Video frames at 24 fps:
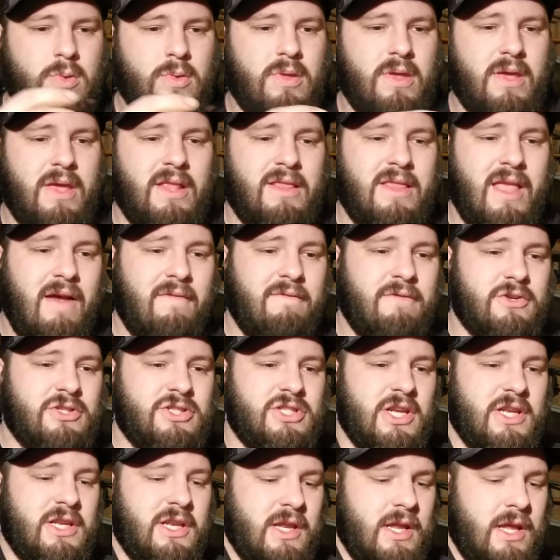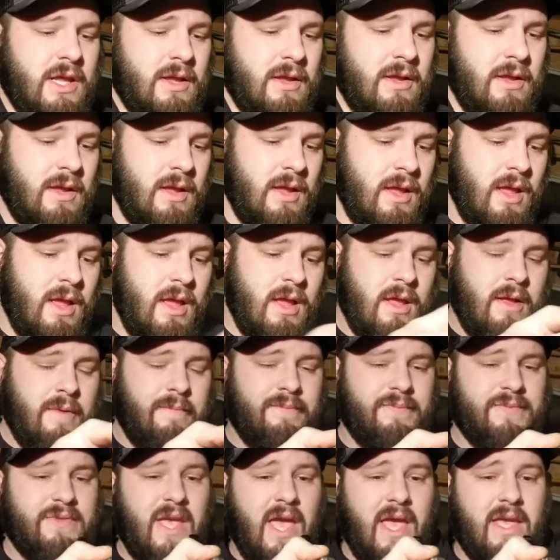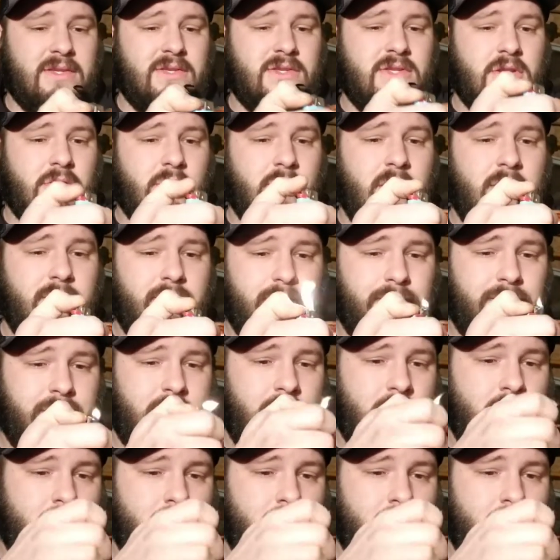You get that Virginia taste to it.